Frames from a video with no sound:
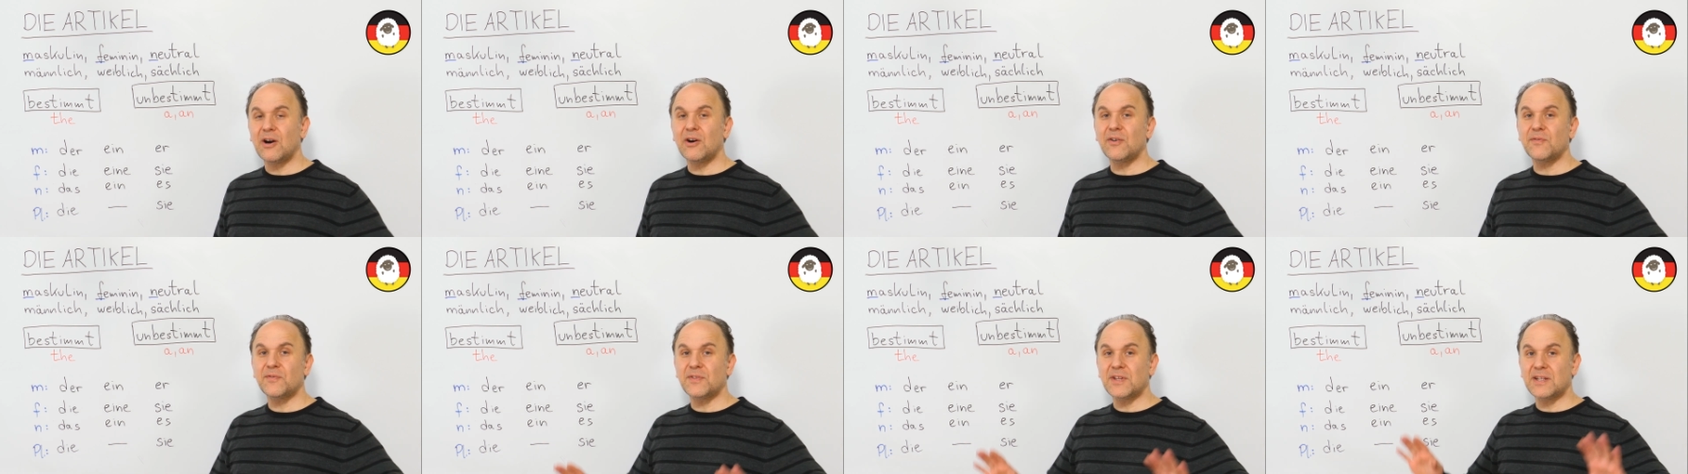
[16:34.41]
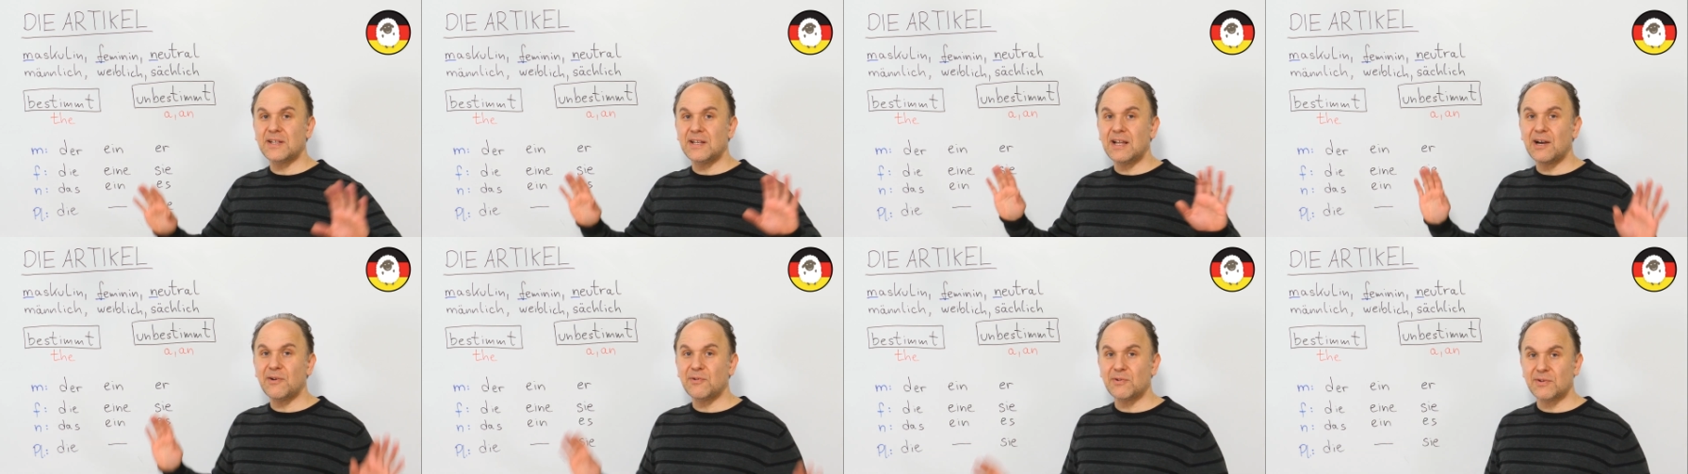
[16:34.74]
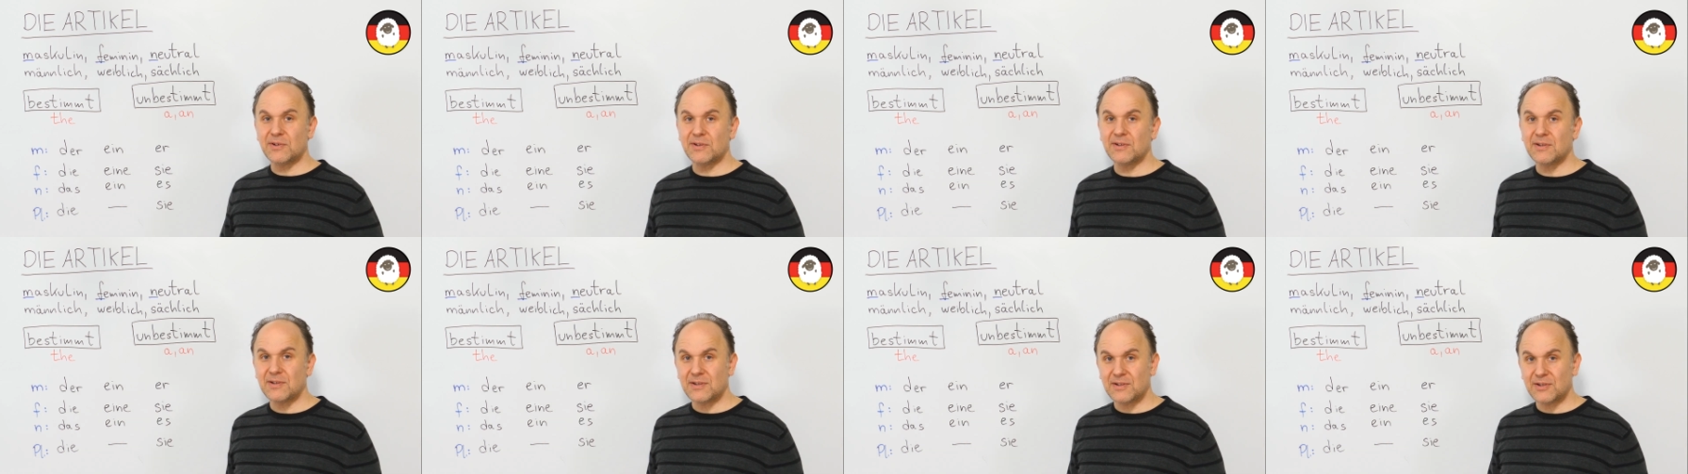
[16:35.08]
of the
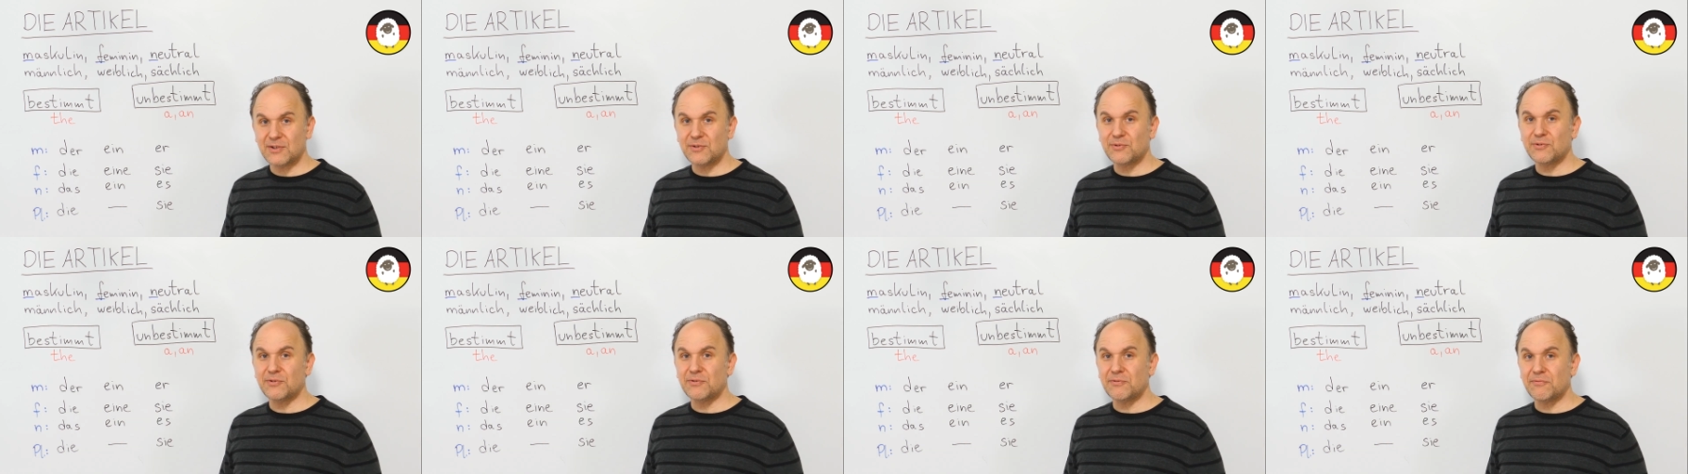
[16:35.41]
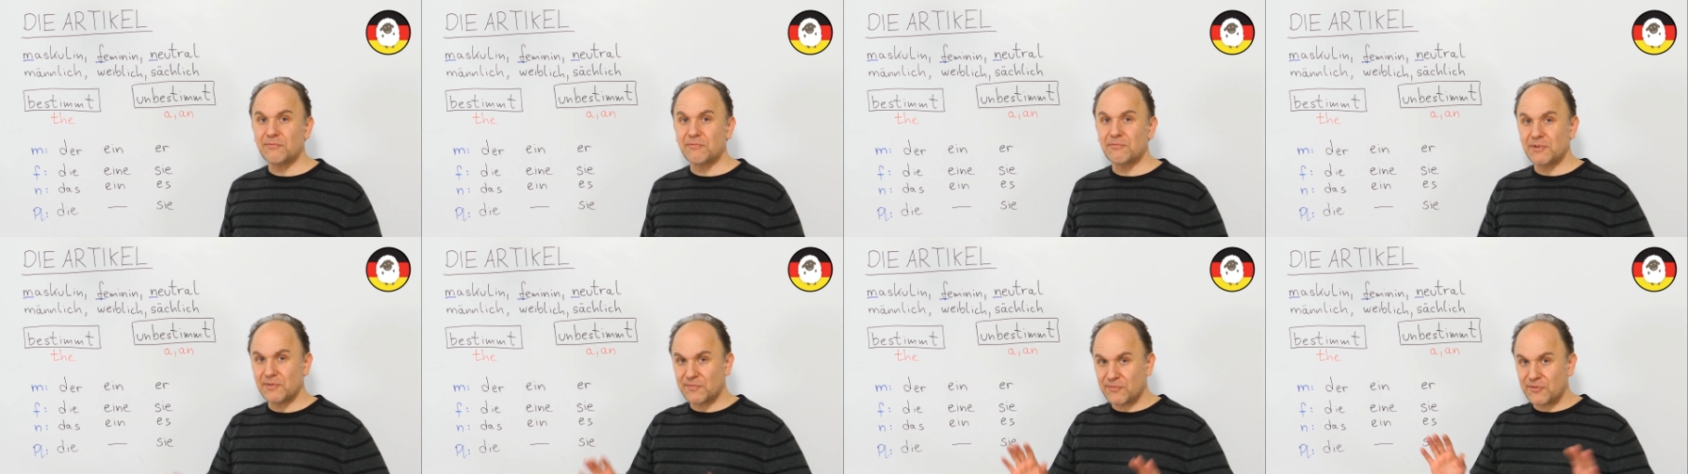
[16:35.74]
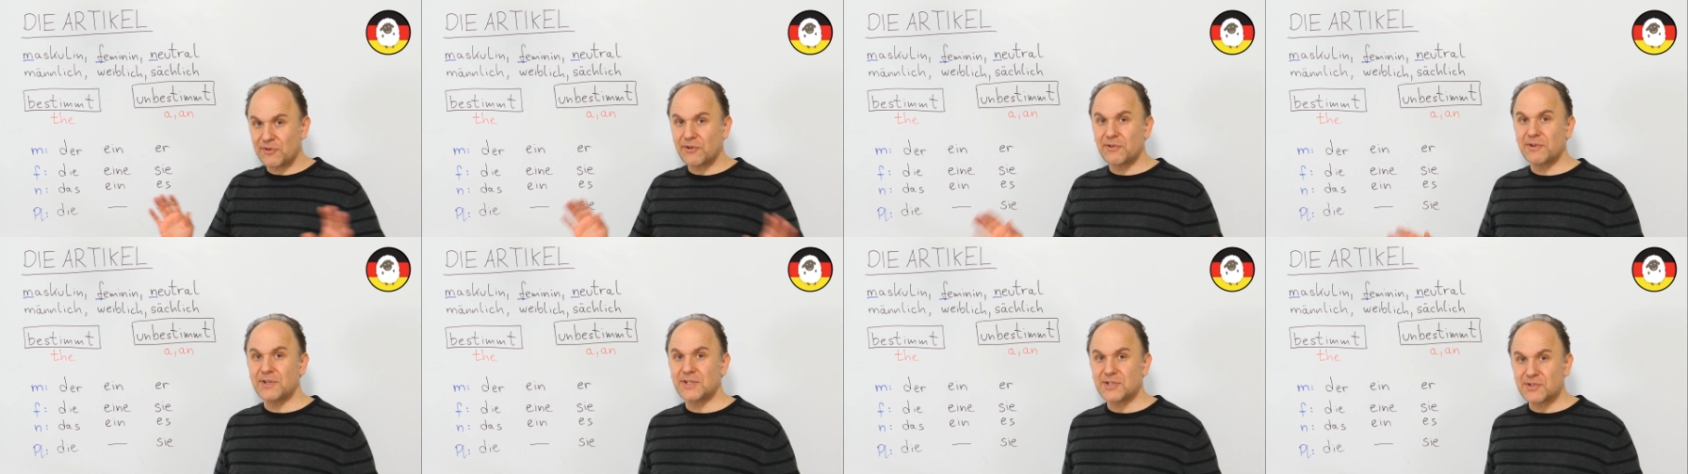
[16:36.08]
noun you're
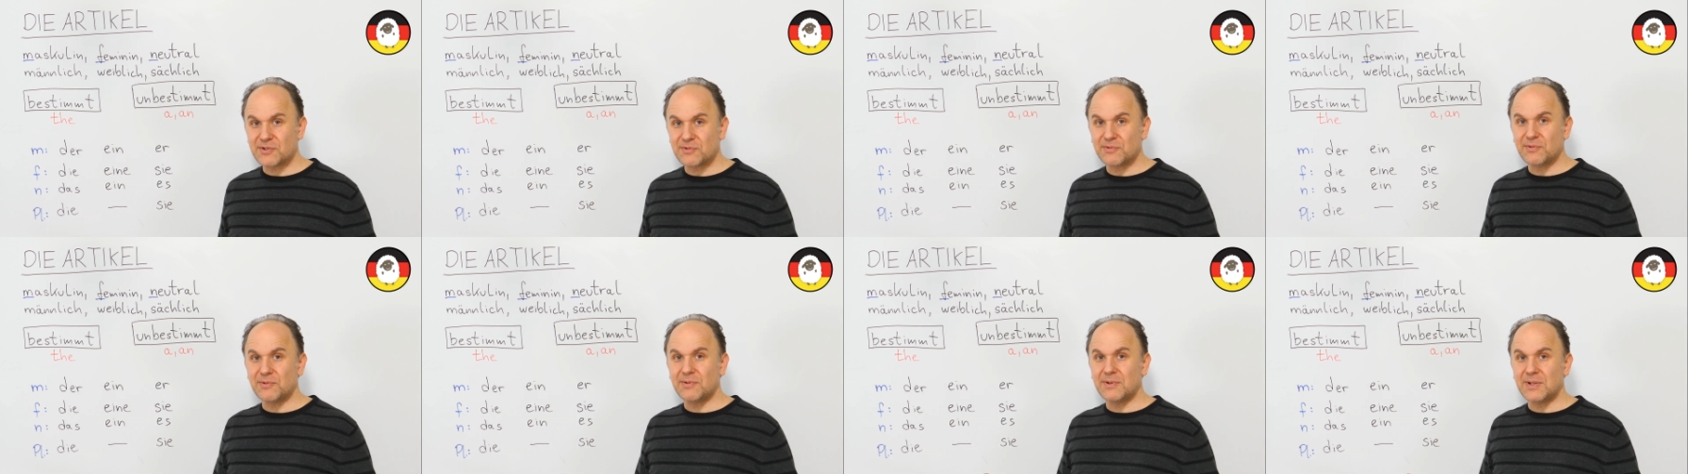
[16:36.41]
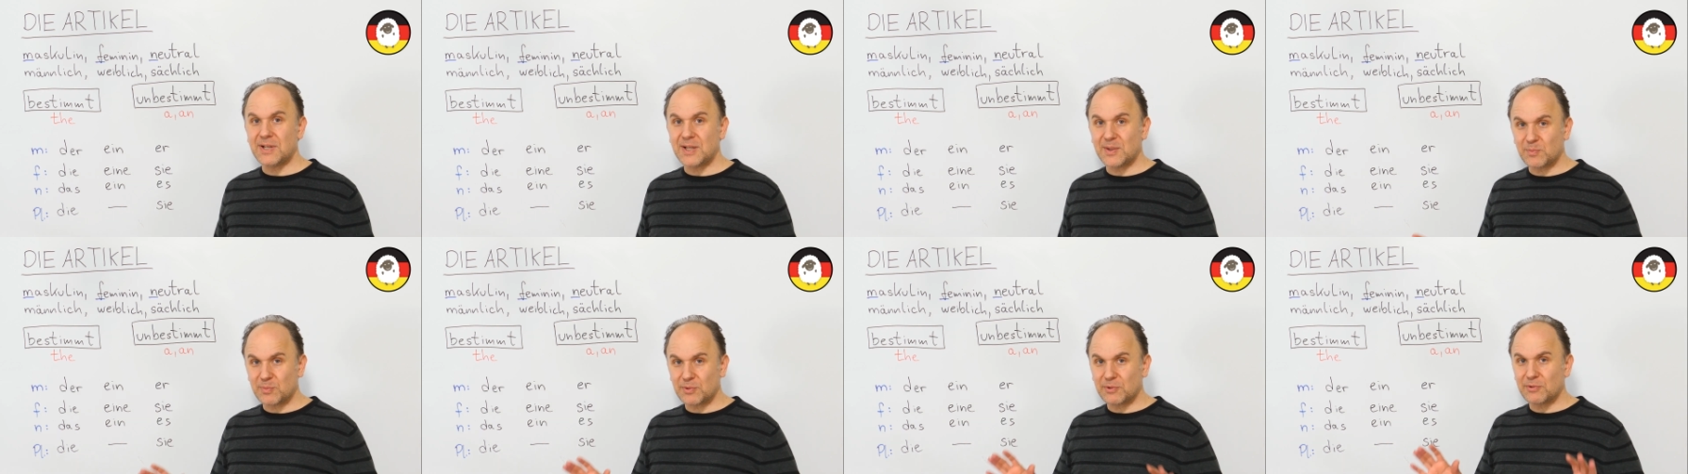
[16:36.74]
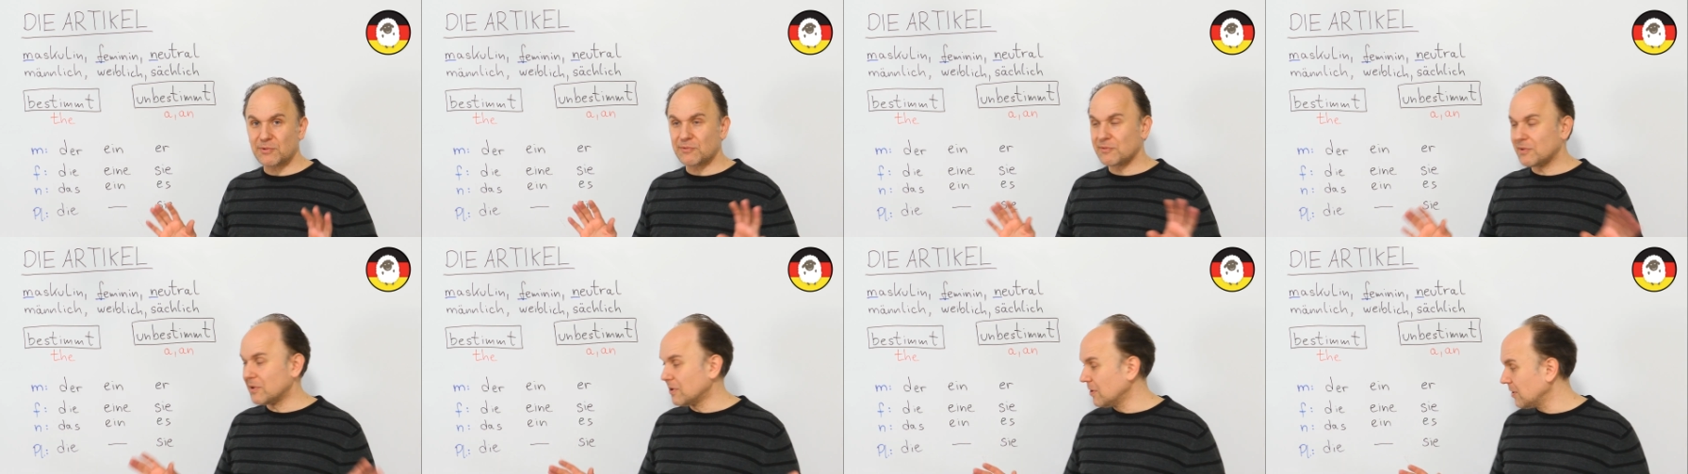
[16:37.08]
referring to in
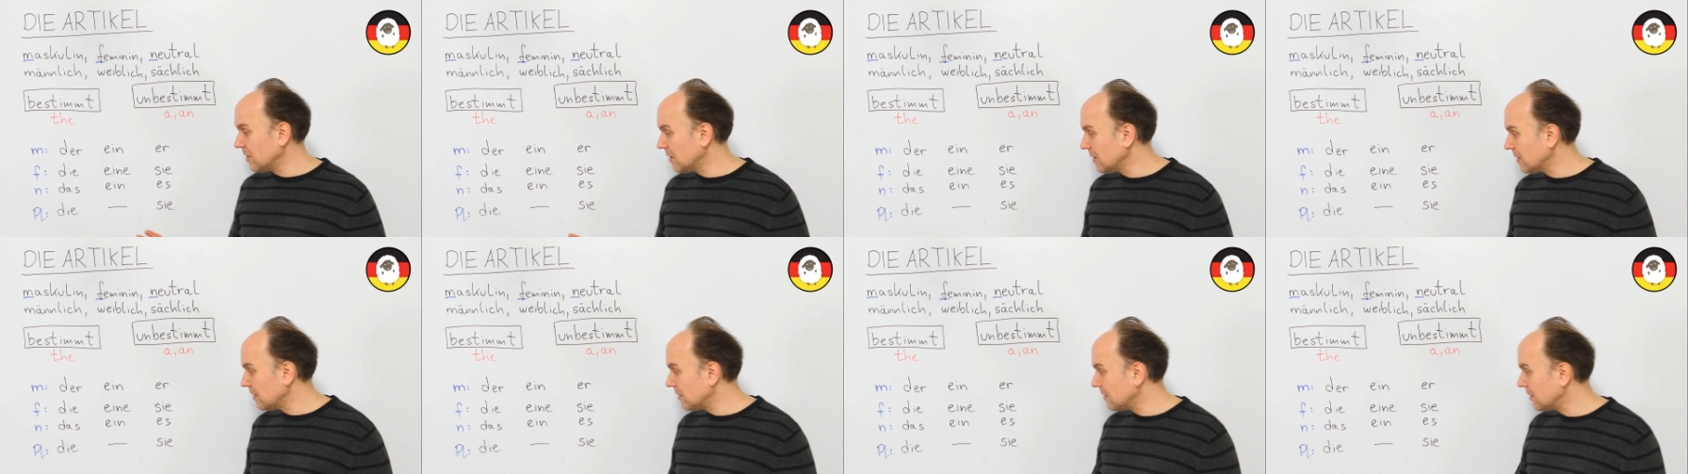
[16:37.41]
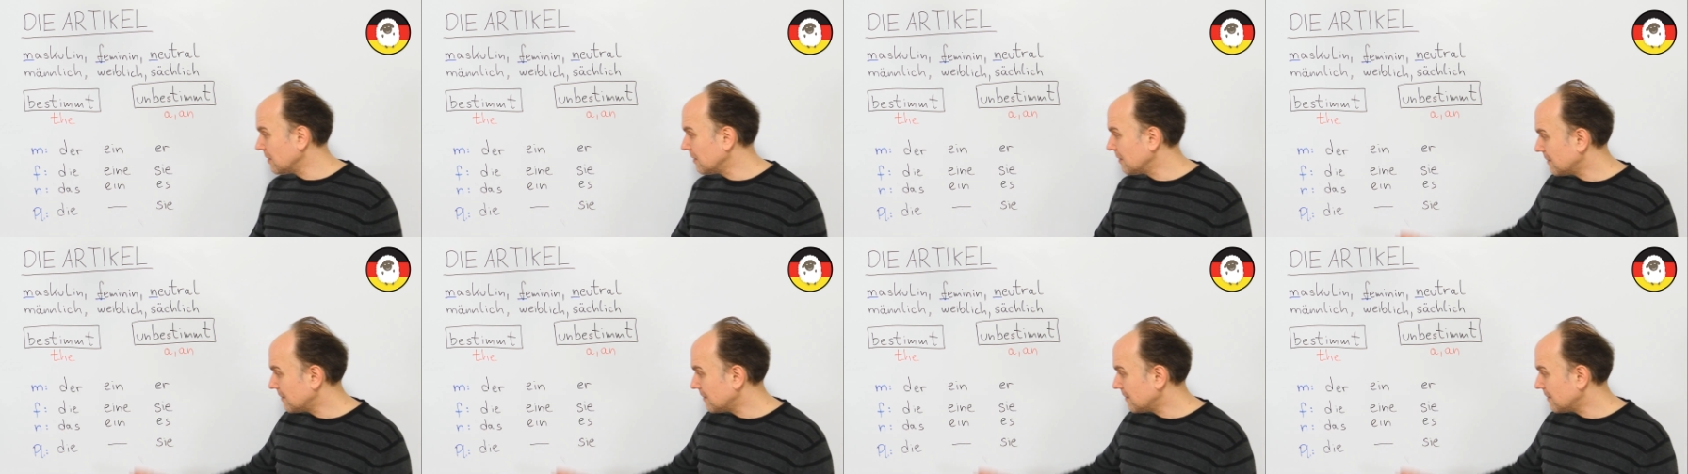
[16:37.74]
plural,